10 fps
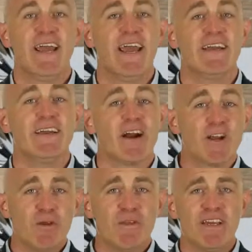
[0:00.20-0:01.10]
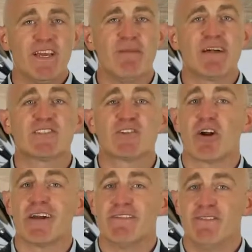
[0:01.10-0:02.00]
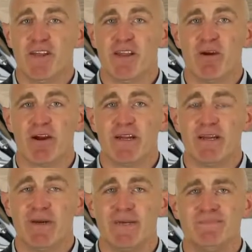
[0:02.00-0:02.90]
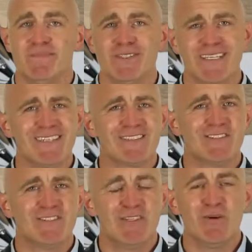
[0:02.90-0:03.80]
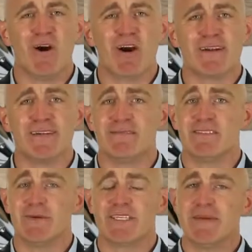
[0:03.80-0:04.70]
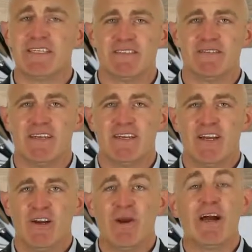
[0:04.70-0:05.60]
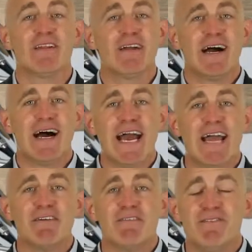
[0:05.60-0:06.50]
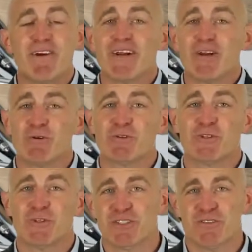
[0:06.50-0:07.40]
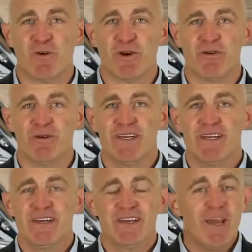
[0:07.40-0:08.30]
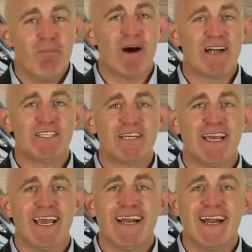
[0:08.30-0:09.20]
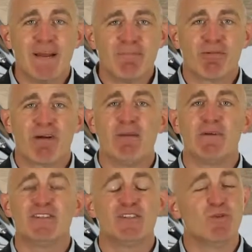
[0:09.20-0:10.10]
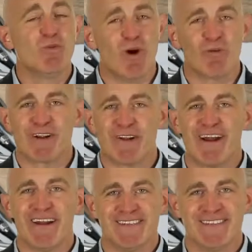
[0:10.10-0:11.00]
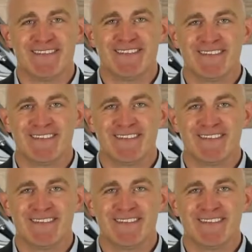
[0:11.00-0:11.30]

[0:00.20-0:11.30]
Hey, are you thinking about starting affiliate marketing, but you think it's too hard and too expensive? Well, I have a very cool solution for you. Keep watching, and I promise you won't regret it.